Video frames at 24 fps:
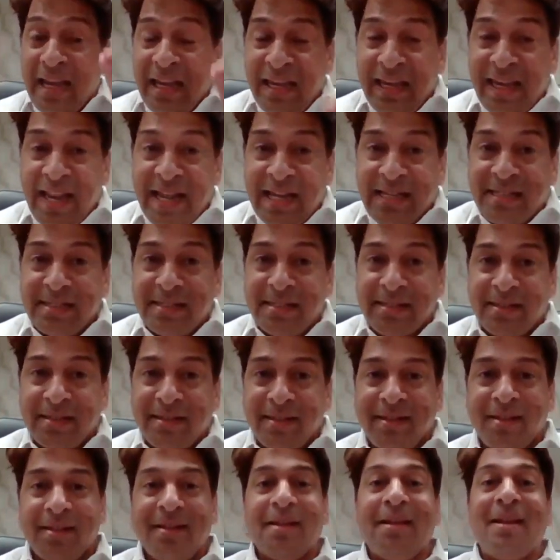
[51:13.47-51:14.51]

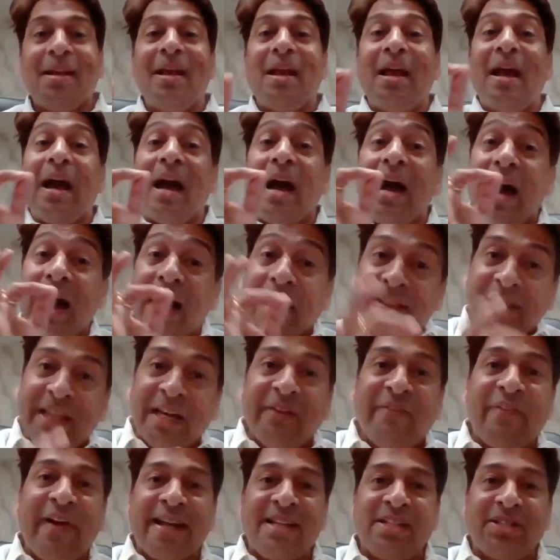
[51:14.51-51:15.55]
Unless
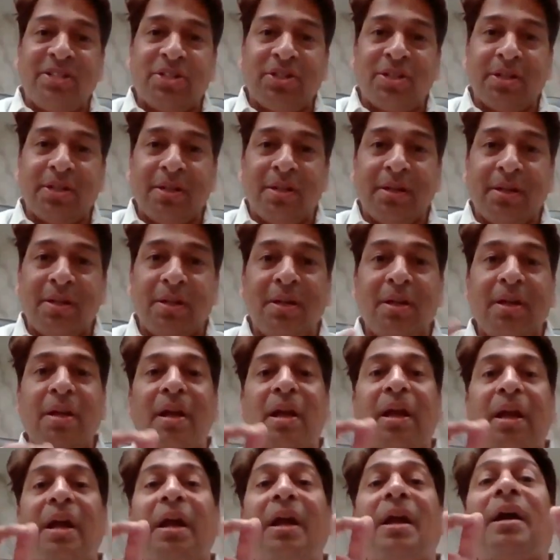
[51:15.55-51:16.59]
otherwise
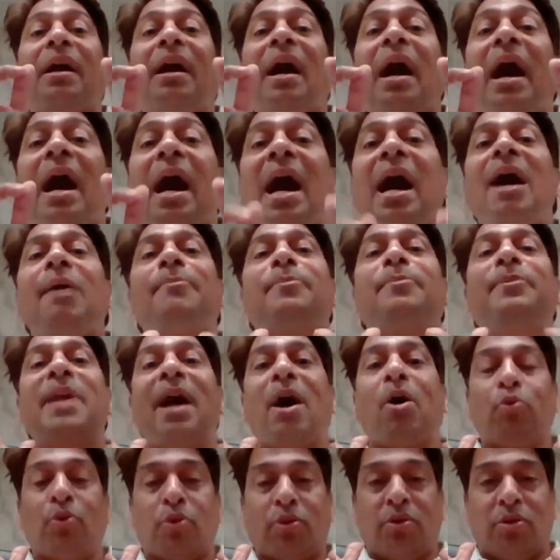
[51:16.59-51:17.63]

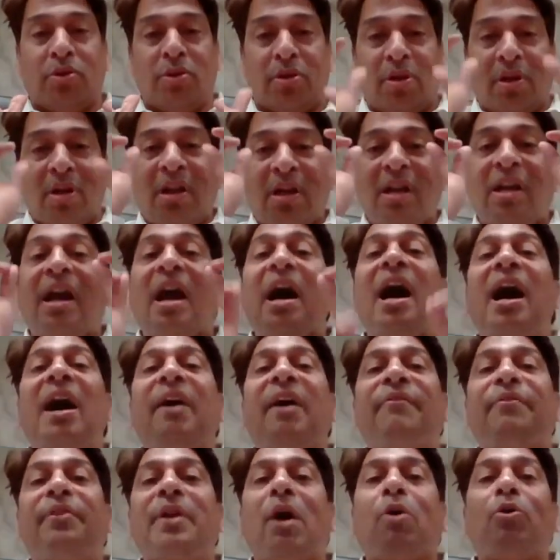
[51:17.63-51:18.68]
carved
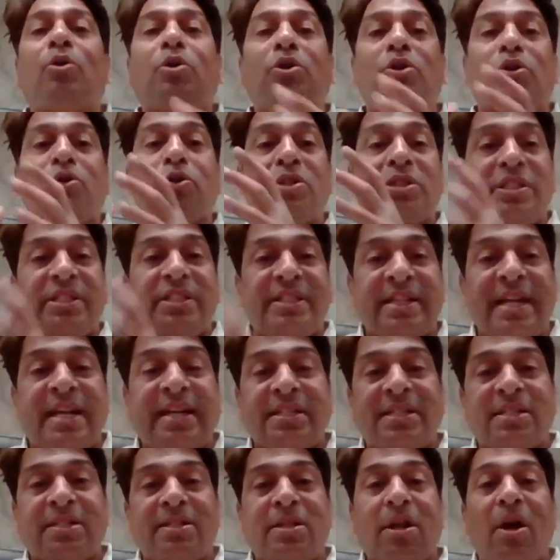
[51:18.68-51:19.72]
out to
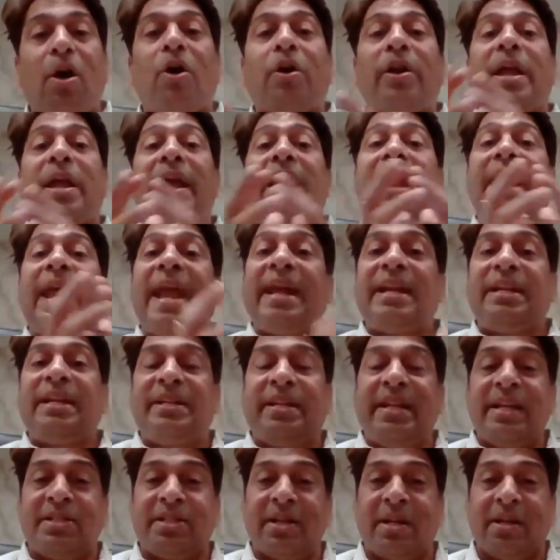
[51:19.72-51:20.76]
6 or
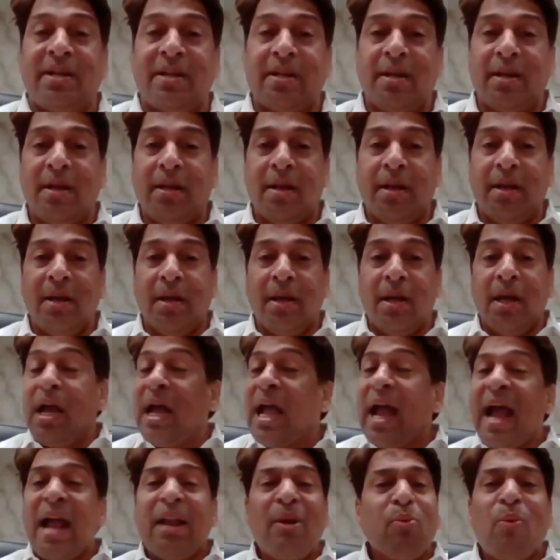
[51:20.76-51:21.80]
8-digit.
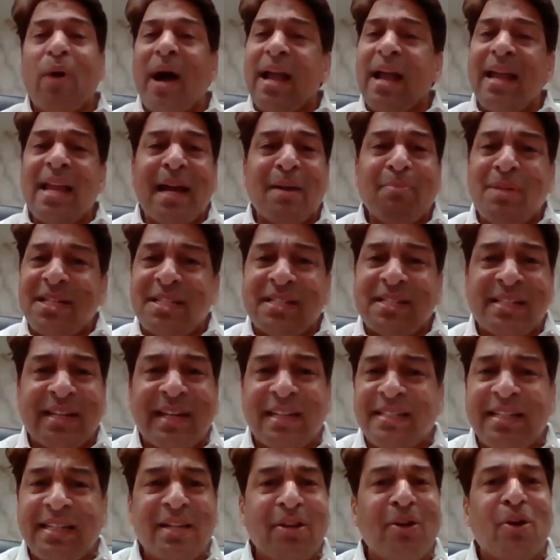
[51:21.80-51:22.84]
And why I'm
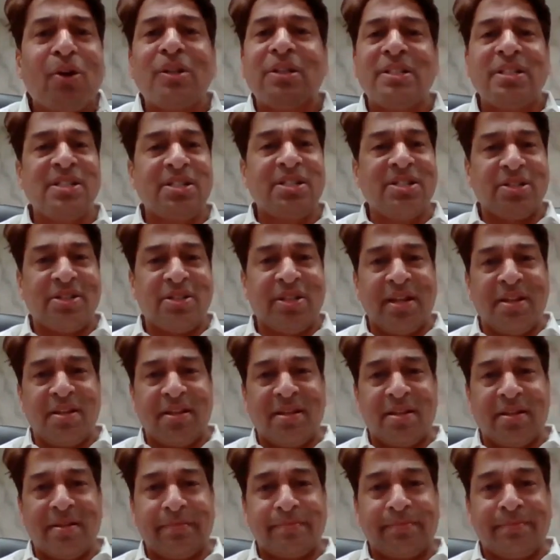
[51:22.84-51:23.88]
discussing all these
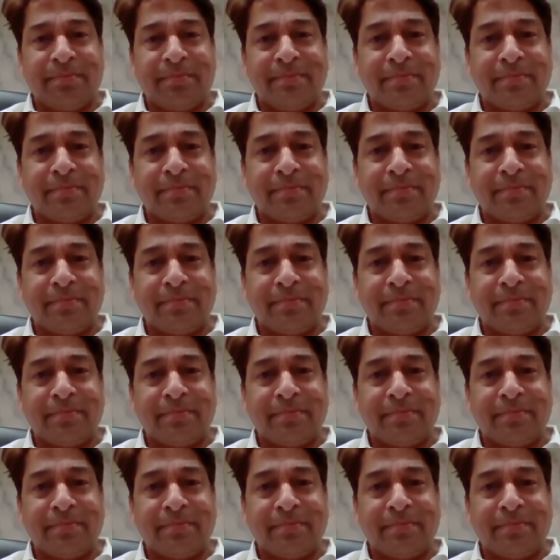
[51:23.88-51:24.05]
things?